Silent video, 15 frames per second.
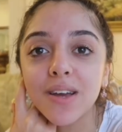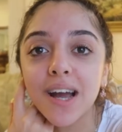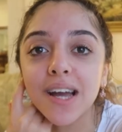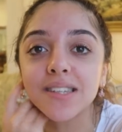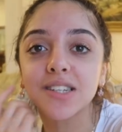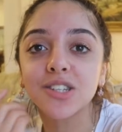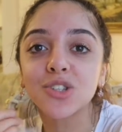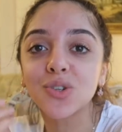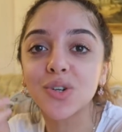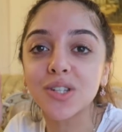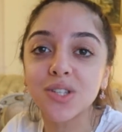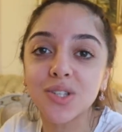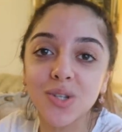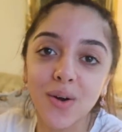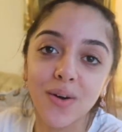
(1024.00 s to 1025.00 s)
you guys
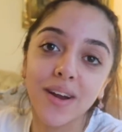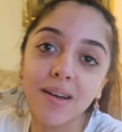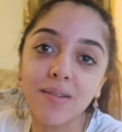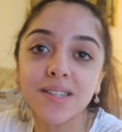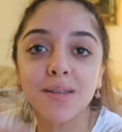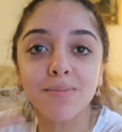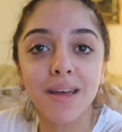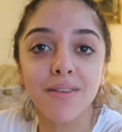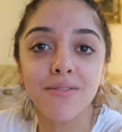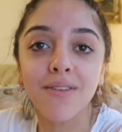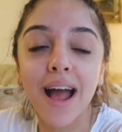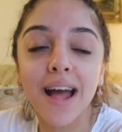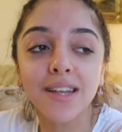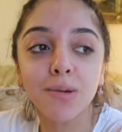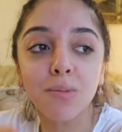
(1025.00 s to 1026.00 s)
enjoyed. Sorry it was a bit
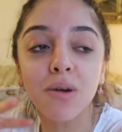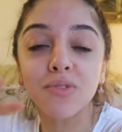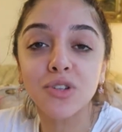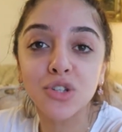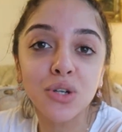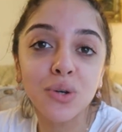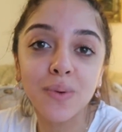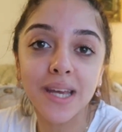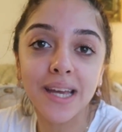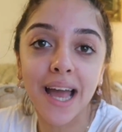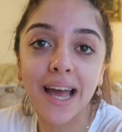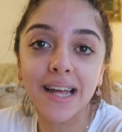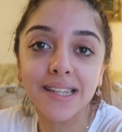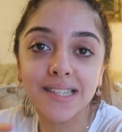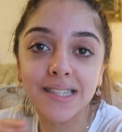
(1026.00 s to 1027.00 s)
random over two
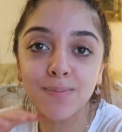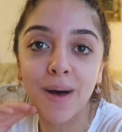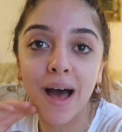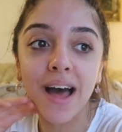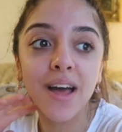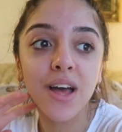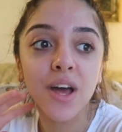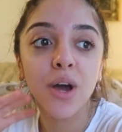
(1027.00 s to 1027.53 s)
weekends, but